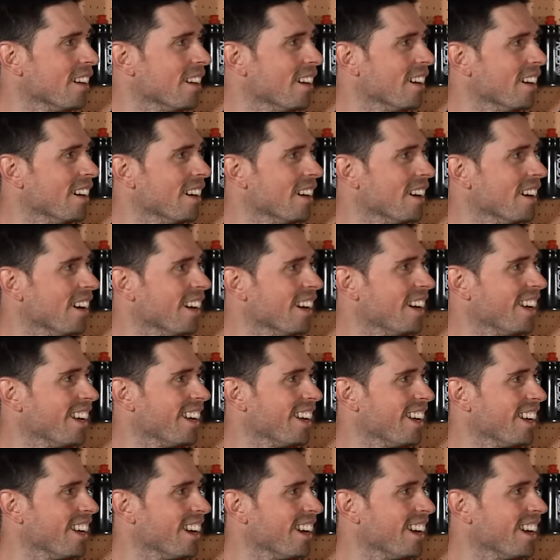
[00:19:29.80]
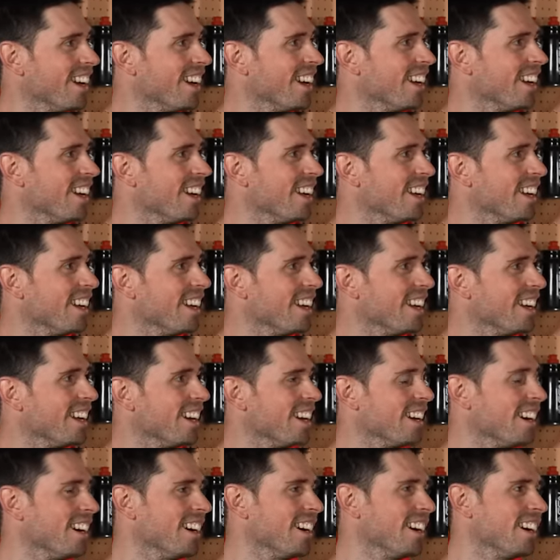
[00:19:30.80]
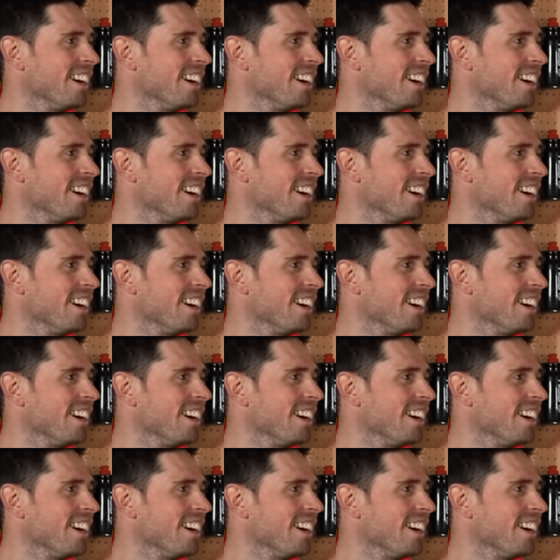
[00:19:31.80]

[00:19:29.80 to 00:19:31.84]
(not speaking)